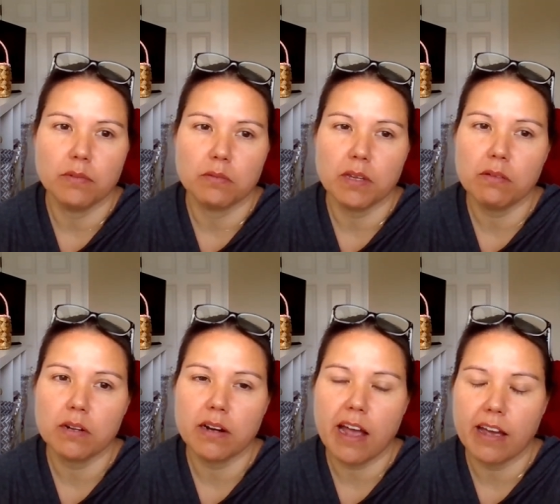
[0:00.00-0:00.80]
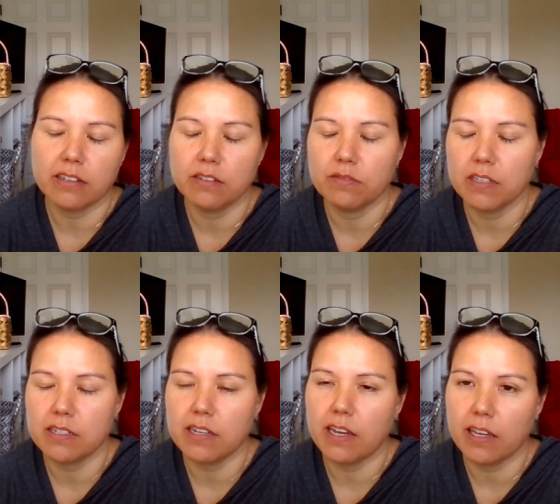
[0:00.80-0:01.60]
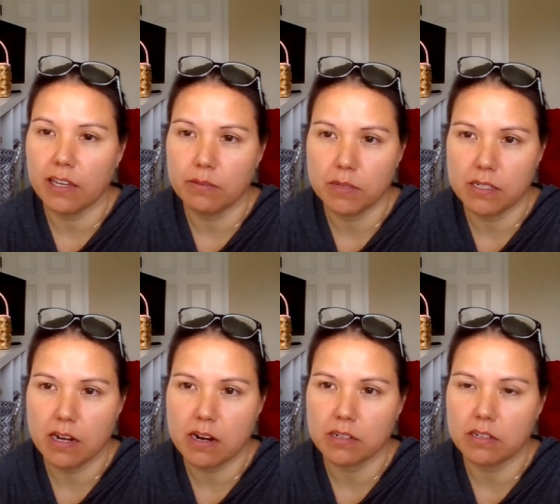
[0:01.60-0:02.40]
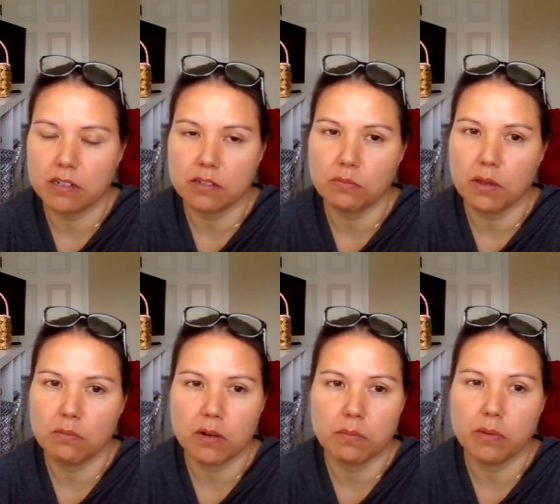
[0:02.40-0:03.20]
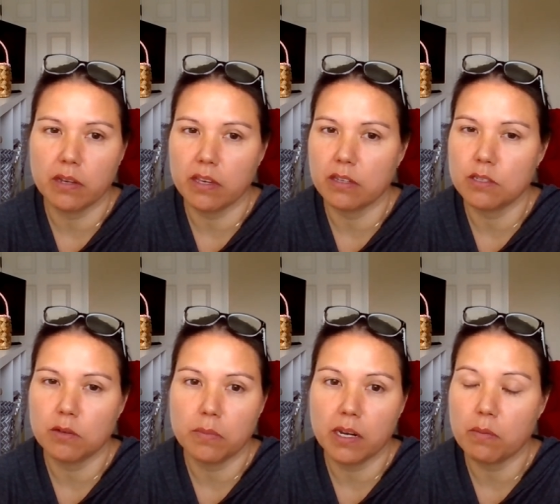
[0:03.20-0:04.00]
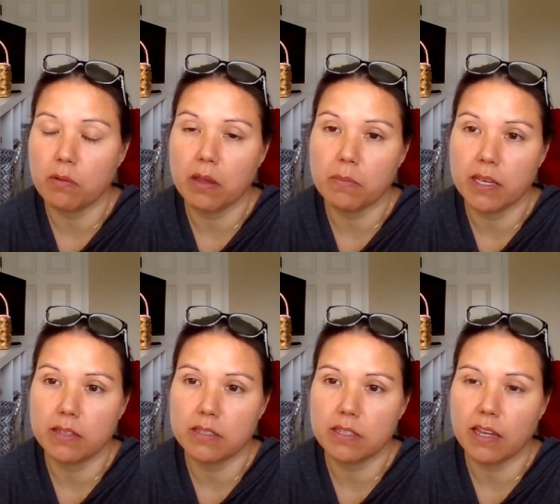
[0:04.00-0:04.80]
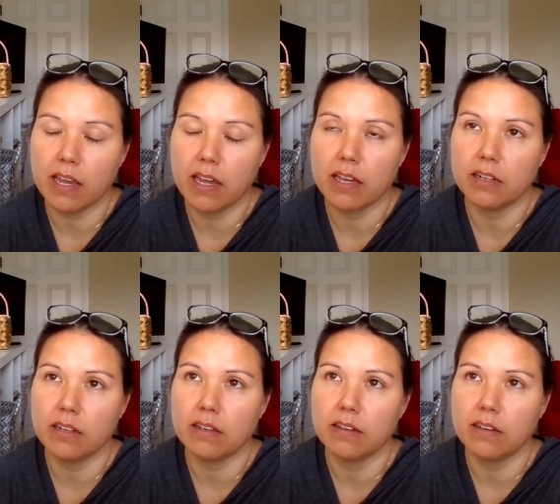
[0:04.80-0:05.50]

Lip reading: We were actively taking him to doctors. We were booking so many appointments. And